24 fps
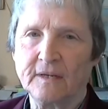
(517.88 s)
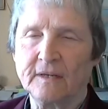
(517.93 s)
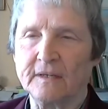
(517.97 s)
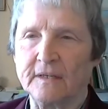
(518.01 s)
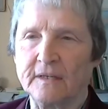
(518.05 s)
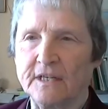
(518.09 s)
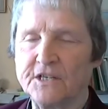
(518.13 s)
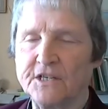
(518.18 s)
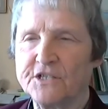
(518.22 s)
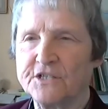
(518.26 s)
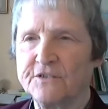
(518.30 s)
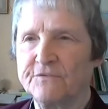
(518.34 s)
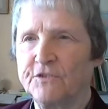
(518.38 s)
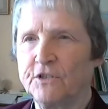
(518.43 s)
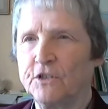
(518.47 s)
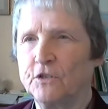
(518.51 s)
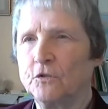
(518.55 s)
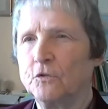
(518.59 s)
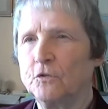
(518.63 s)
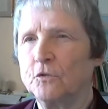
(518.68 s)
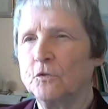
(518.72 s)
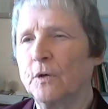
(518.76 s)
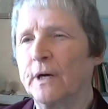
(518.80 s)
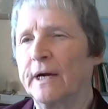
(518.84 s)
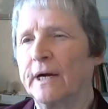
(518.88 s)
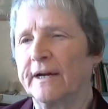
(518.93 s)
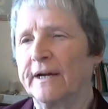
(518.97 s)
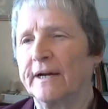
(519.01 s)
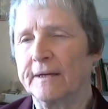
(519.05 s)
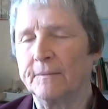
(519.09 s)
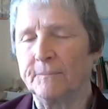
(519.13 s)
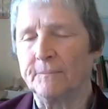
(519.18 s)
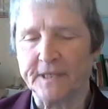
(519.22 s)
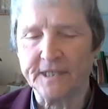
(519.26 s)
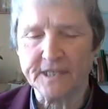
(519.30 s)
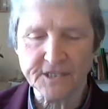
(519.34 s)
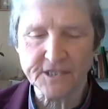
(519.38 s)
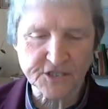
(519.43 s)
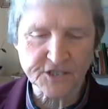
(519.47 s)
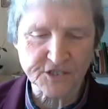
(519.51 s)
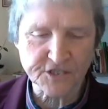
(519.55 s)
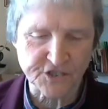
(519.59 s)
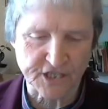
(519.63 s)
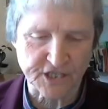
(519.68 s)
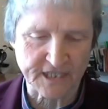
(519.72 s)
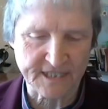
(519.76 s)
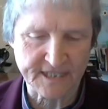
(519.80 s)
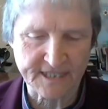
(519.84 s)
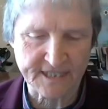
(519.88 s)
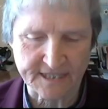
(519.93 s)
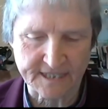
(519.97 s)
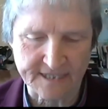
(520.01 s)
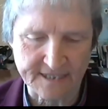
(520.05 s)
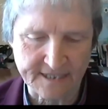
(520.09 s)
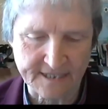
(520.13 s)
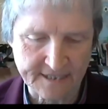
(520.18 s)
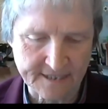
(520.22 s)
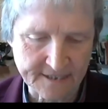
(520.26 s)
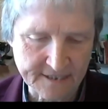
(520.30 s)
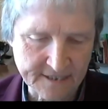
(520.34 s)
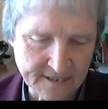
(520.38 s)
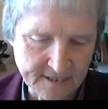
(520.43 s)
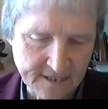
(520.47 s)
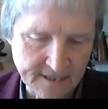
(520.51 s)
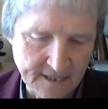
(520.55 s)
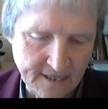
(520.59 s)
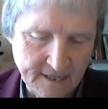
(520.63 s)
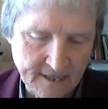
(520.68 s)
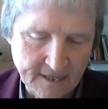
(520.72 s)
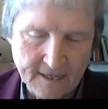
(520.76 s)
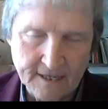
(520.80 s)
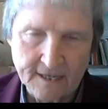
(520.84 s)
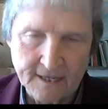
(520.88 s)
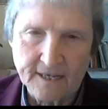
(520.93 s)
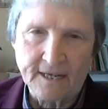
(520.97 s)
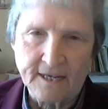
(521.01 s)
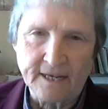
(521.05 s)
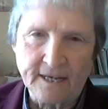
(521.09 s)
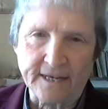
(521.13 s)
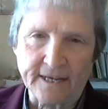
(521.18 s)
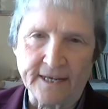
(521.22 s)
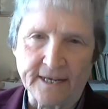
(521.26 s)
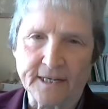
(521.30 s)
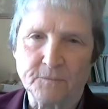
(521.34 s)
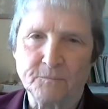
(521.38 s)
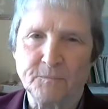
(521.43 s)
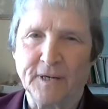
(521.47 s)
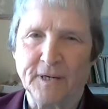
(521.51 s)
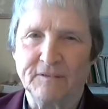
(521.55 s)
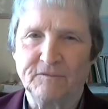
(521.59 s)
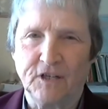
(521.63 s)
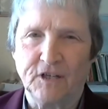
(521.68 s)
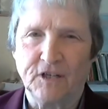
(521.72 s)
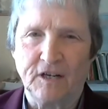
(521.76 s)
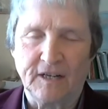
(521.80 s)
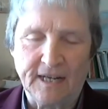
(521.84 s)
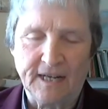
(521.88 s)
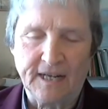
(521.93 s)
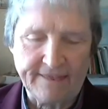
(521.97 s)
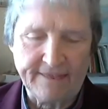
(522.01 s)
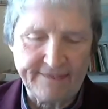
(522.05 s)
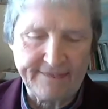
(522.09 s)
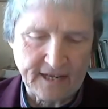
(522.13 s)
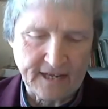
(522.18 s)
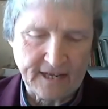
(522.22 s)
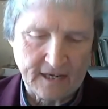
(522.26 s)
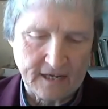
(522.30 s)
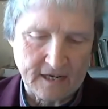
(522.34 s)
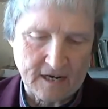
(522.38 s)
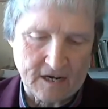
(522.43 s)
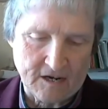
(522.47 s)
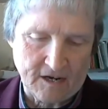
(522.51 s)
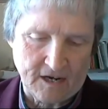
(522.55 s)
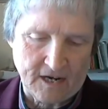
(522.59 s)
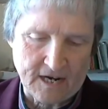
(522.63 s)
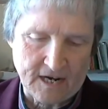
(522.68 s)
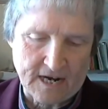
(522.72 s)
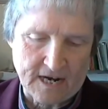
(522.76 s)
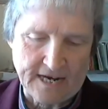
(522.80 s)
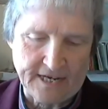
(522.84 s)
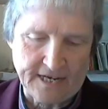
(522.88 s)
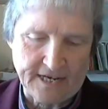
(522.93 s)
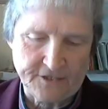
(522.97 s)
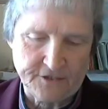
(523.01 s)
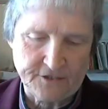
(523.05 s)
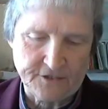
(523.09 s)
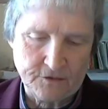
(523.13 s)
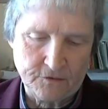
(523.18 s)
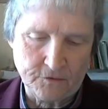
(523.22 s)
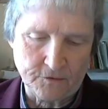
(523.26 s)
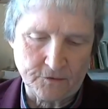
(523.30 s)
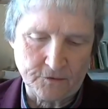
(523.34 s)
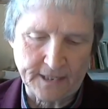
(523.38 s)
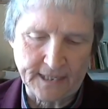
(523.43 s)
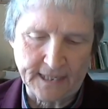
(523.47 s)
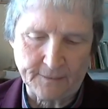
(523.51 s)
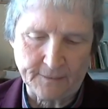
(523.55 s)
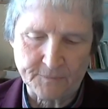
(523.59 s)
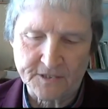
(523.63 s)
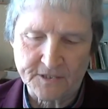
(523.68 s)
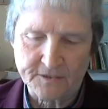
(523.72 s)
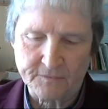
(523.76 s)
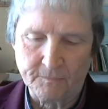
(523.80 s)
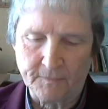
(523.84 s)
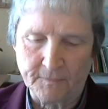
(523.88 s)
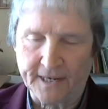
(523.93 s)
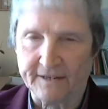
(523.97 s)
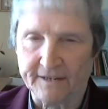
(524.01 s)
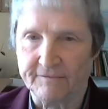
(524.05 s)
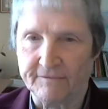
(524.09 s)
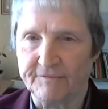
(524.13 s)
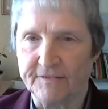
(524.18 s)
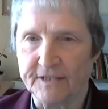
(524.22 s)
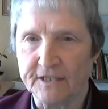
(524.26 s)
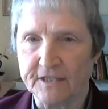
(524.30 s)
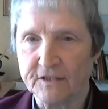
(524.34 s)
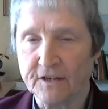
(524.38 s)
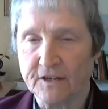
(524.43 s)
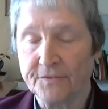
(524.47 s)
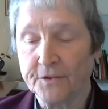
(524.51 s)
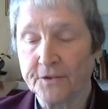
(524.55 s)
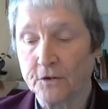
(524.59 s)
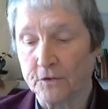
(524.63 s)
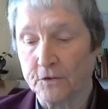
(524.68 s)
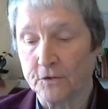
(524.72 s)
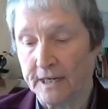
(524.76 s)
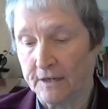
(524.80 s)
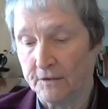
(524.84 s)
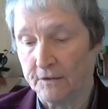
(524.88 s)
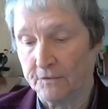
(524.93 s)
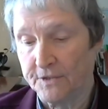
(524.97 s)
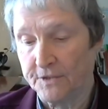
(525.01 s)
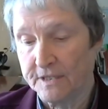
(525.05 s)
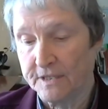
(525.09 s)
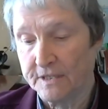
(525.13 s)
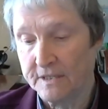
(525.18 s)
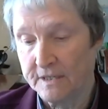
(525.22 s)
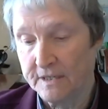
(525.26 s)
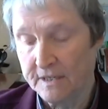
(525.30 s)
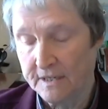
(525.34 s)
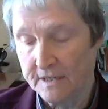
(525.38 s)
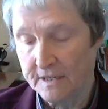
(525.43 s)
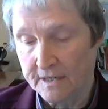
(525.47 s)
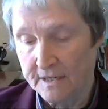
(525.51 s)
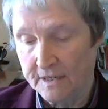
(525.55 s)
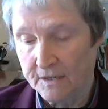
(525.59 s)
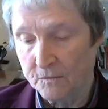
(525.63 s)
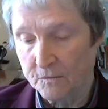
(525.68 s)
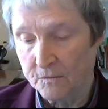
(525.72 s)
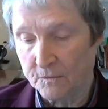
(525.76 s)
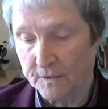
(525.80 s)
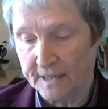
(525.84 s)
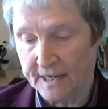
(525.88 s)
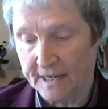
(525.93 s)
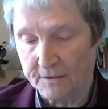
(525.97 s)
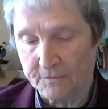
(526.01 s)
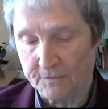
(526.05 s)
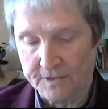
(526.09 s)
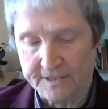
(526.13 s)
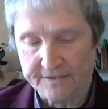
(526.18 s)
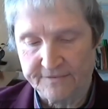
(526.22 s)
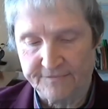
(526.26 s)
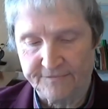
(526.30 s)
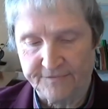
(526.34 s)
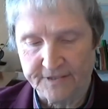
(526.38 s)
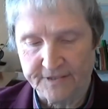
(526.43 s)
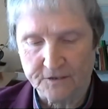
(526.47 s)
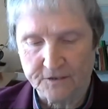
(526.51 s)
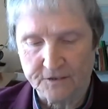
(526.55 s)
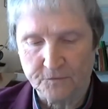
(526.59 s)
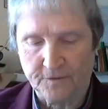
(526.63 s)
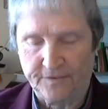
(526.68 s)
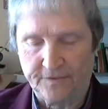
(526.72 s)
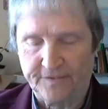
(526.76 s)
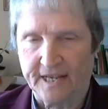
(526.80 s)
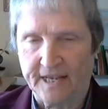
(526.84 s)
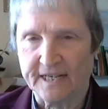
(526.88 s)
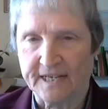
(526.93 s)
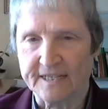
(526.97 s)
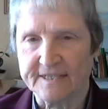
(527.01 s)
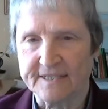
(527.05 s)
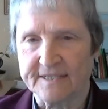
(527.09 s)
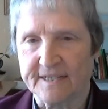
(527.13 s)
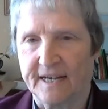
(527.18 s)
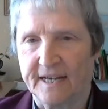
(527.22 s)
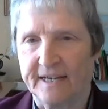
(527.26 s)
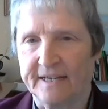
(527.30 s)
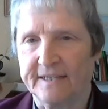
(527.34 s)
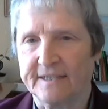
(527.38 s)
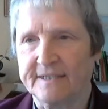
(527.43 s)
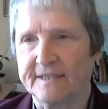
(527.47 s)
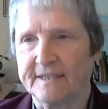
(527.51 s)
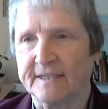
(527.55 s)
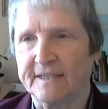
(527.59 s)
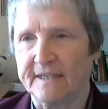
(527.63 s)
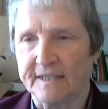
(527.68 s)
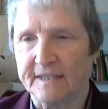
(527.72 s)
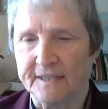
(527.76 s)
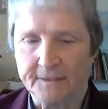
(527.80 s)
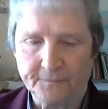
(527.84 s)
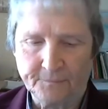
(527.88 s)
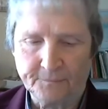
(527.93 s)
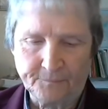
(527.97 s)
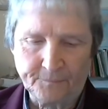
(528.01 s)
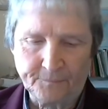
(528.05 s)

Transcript: Each of you who are committed to justice, and above all, I thank our God who kept my feet on the ground when I was filled with anxiety